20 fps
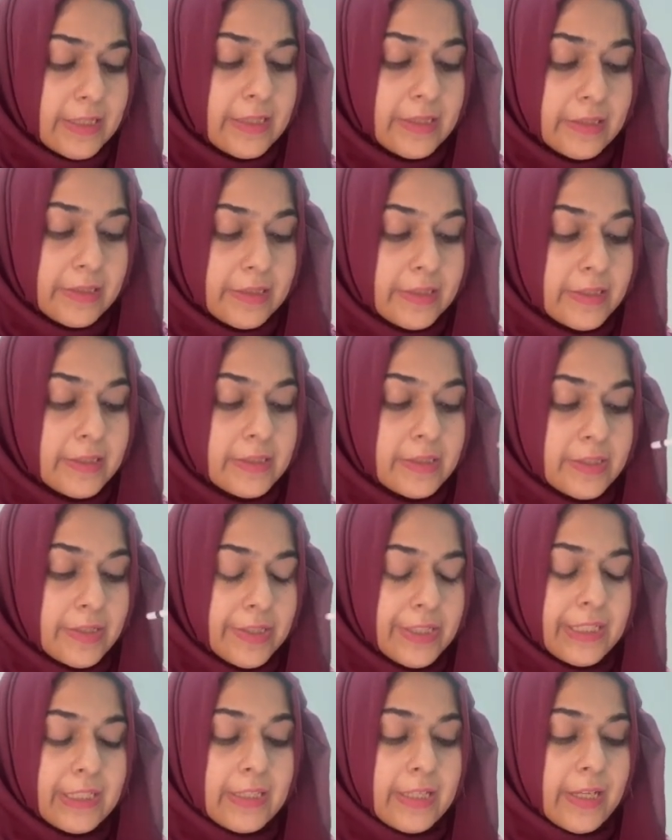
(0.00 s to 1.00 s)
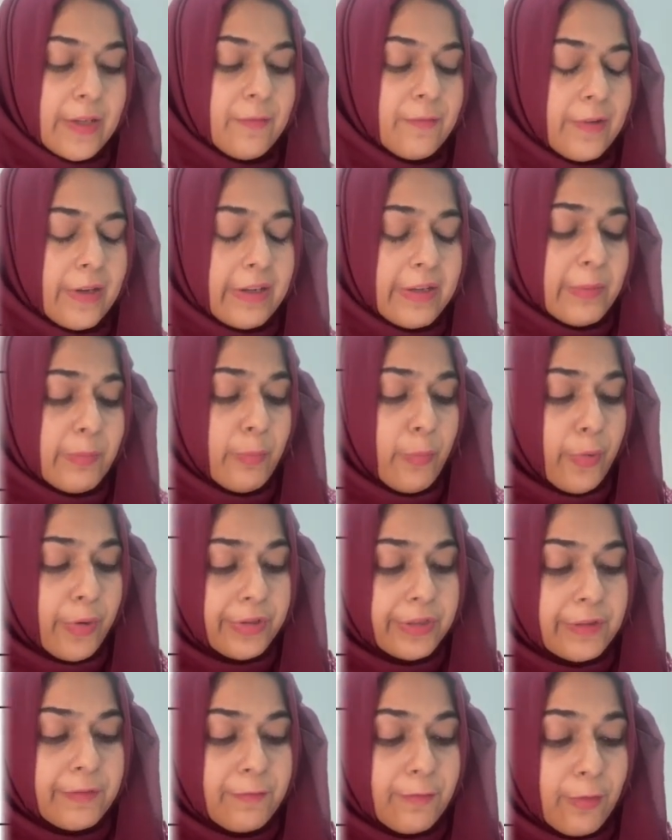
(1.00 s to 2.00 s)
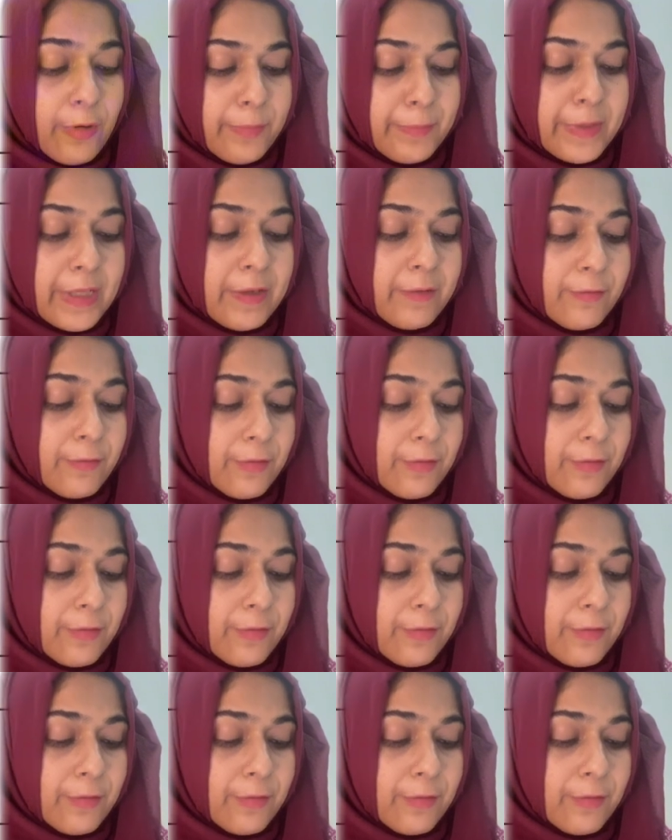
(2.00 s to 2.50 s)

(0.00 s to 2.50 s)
the third thing very important formula